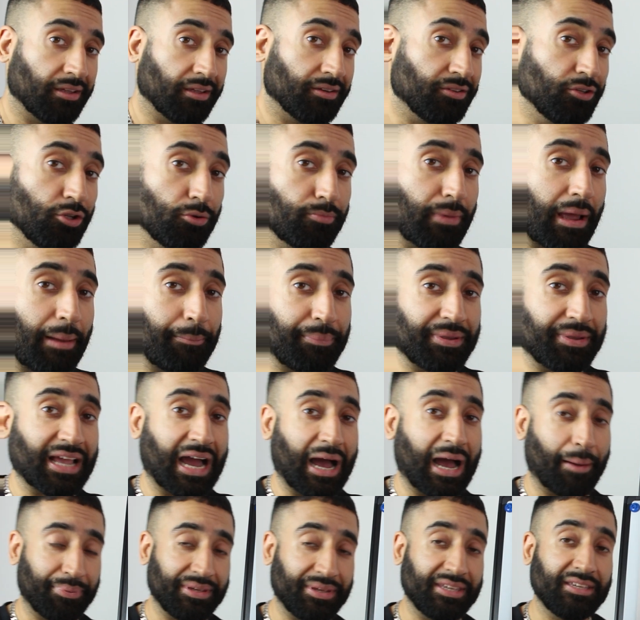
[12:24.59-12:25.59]
And you might be
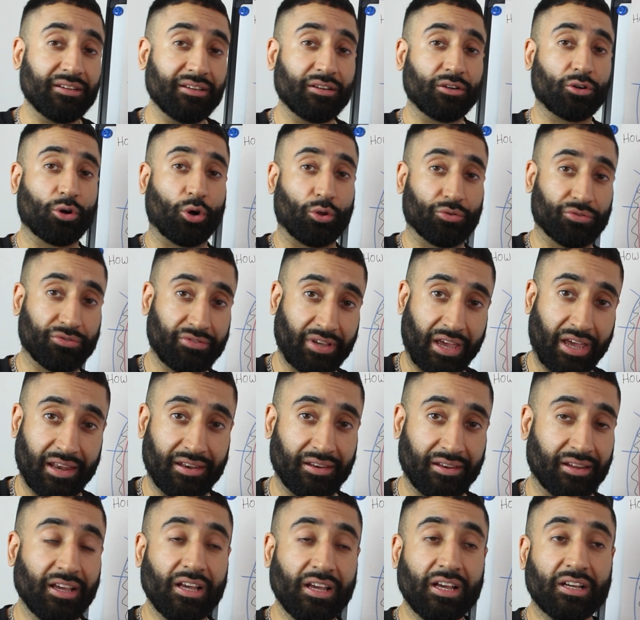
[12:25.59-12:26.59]
happy and
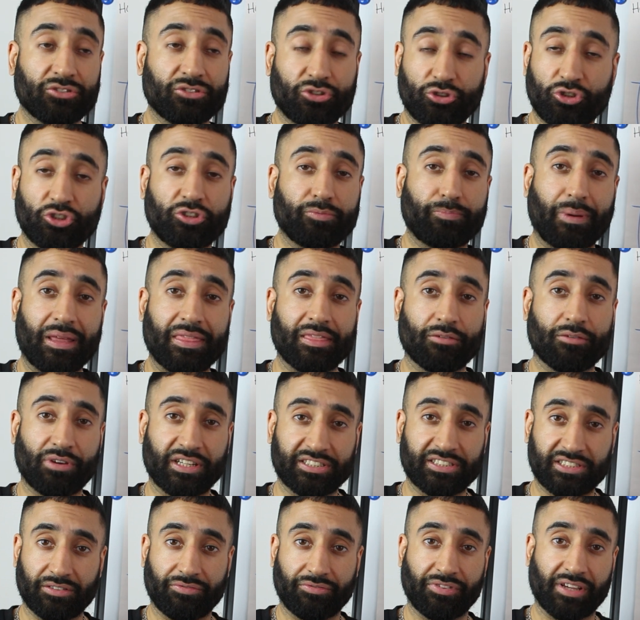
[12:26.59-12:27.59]
content to just spend the
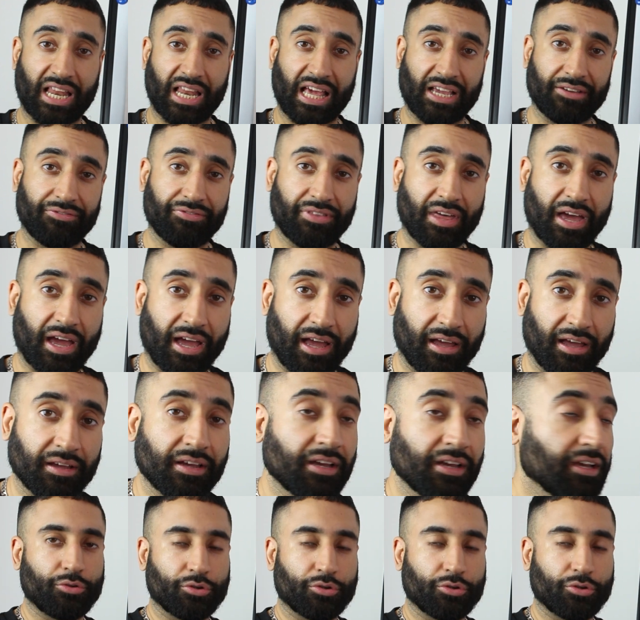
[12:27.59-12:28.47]
rest of your life there.